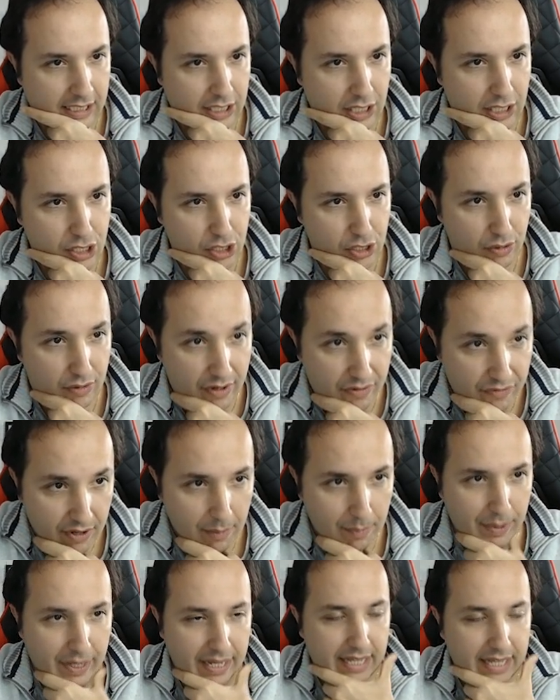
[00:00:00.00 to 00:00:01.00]
So if I
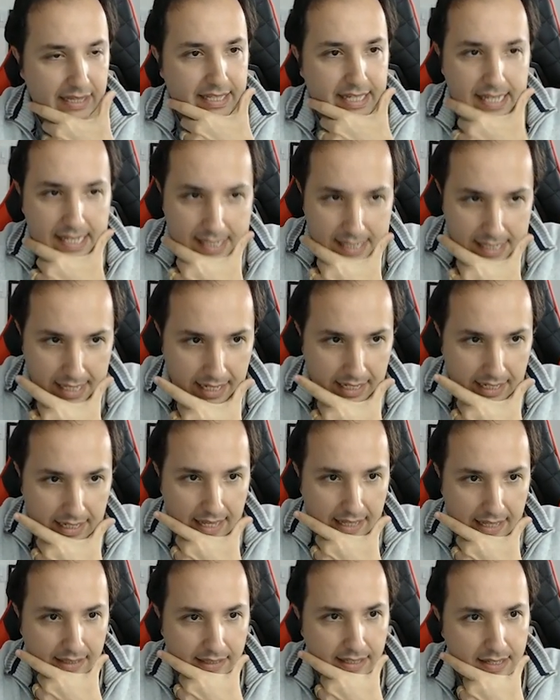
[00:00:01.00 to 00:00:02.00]
play this and
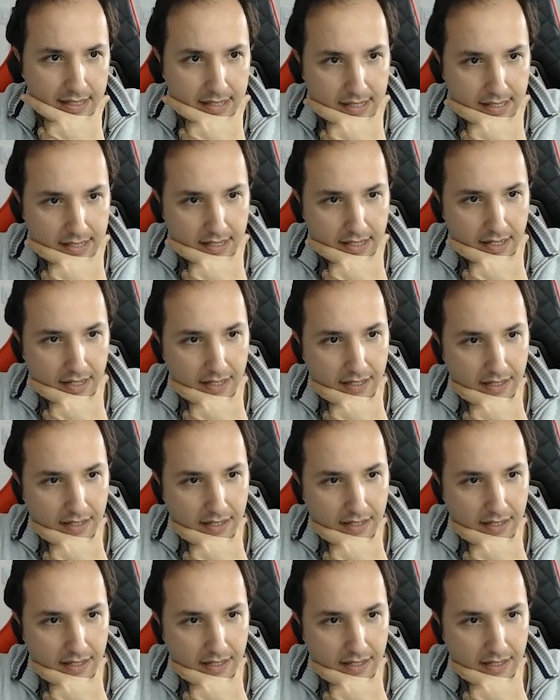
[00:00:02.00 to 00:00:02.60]
then this...